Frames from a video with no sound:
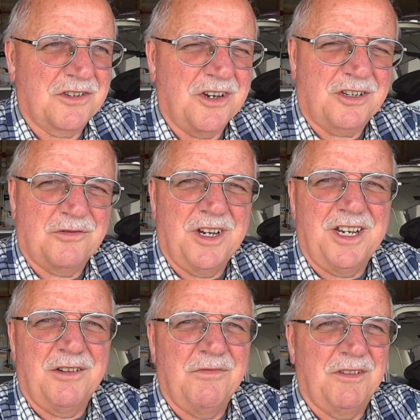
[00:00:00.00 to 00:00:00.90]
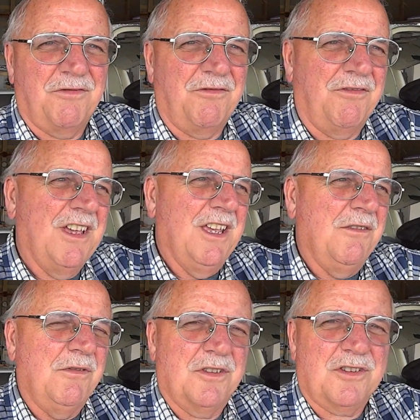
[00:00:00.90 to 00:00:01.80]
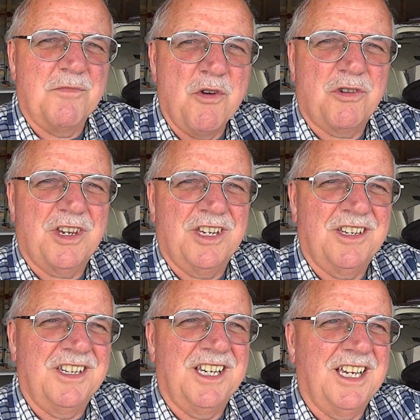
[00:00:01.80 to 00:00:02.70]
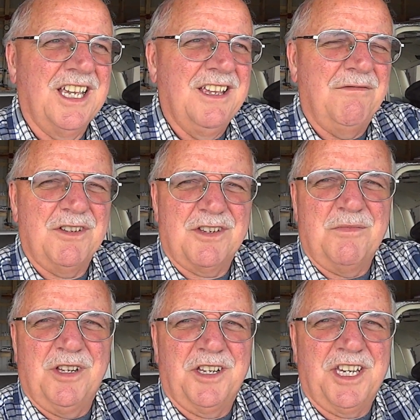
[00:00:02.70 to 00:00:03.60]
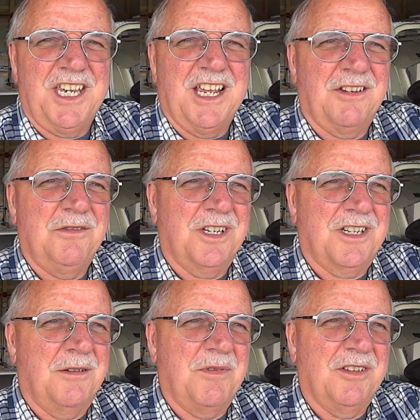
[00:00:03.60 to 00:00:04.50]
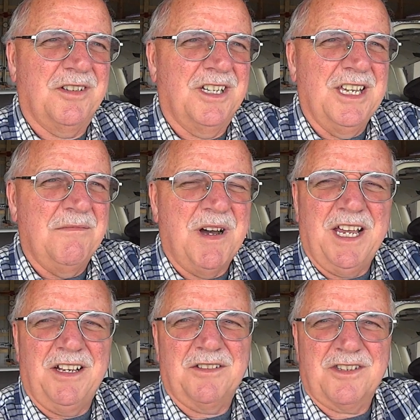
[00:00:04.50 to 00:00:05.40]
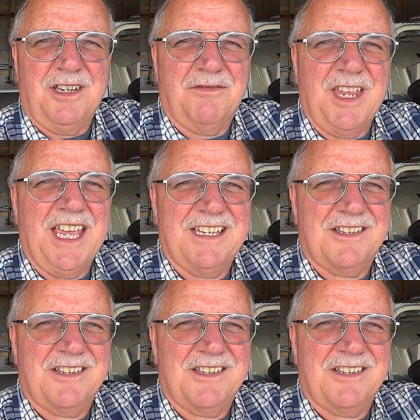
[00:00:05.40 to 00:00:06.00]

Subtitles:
socked right in with smoke and visibility down to a couple of miles, if that.